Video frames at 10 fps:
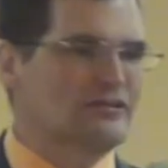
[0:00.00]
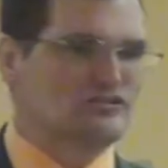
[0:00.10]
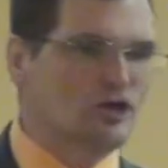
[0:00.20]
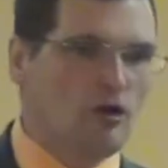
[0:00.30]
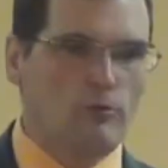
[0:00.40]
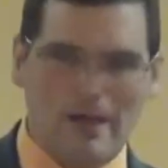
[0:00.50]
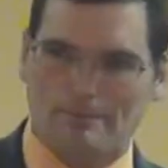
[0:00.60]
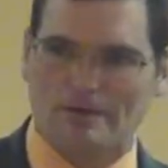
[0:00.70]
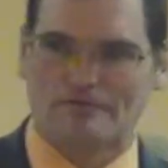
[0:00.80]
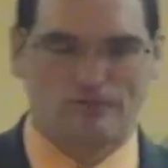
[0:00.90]
is no
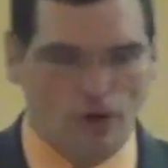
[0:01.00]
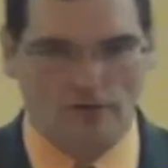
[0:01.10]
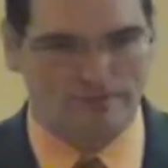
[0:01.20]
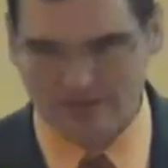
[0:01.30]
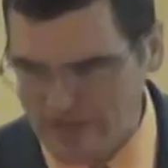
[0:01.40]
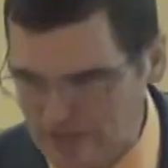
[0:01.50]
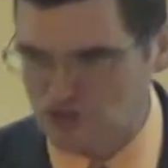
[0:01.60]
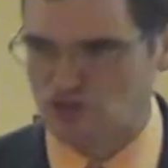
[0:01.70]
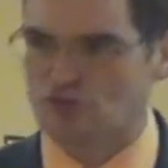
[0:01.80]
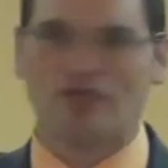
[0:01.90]
weapon formed
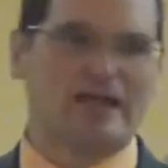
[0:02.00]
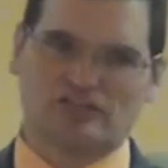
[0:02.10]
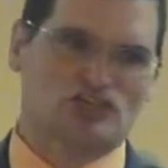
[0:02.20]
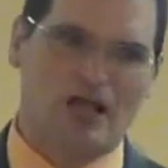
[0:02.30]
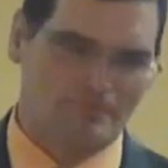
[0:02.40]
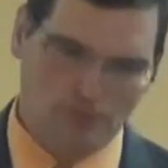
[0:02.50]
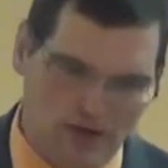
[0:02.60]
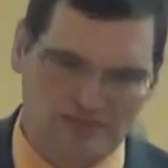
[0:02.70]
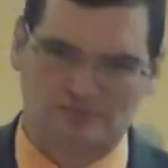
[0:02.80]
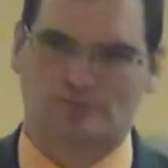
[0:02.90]
against you that shall
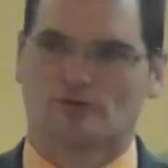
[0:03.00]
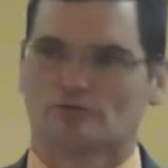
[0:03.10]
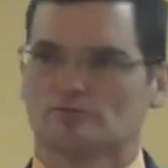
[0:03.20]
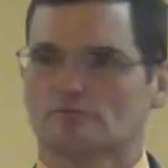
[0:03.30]
prosper.